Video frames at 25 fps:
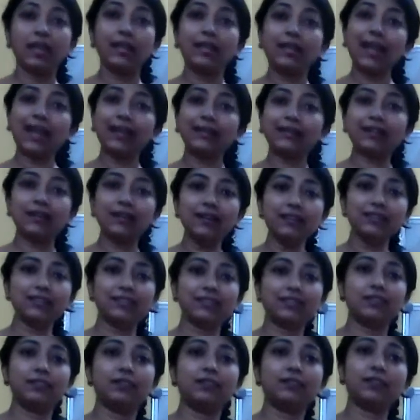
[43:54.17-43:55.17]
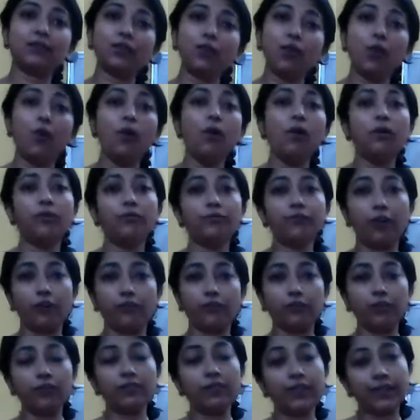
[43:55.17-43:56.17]
let us go
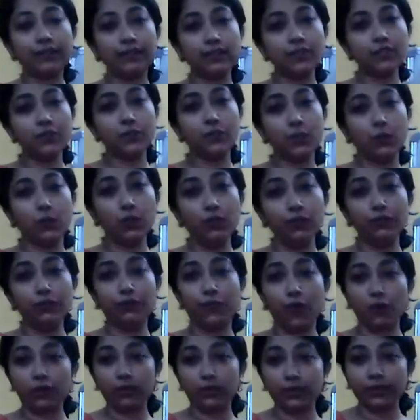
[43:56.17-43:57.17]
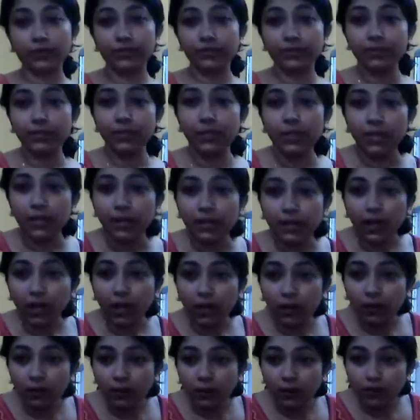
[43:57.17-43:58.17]
forward, let us move forward.
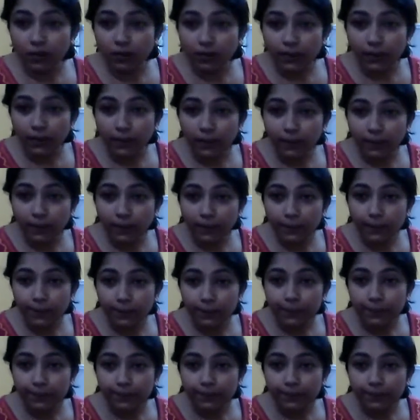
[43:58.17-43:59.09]
Now,